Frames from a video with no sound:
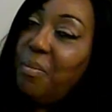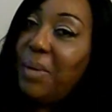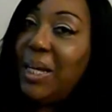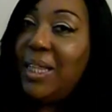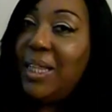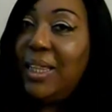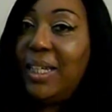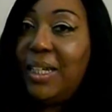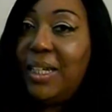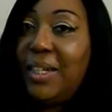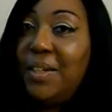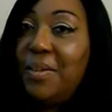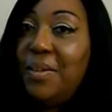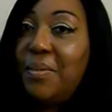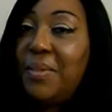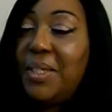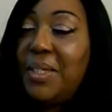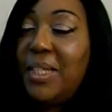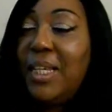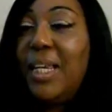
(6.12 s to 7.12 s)
my
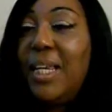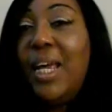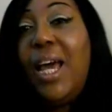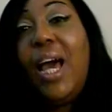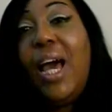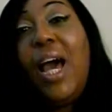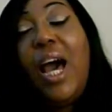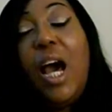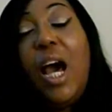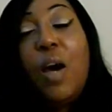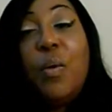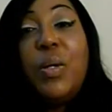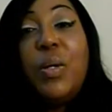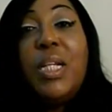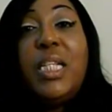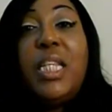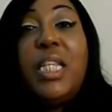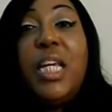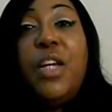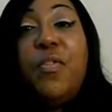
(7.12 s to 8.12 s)
loves. How
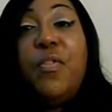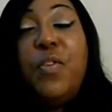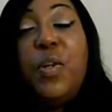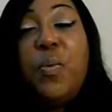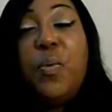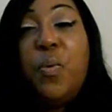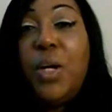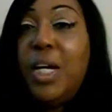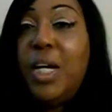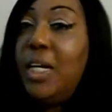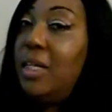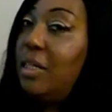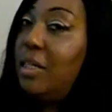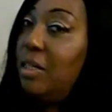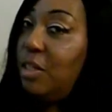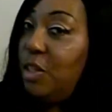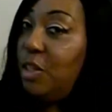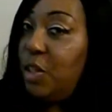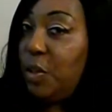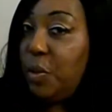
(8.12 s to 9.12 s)
is
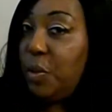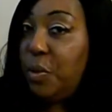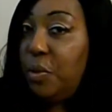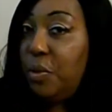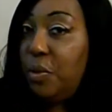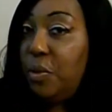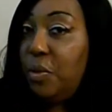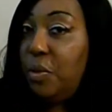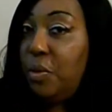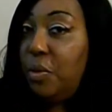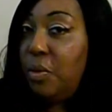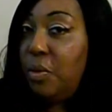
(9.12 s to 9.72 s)
everyone doing?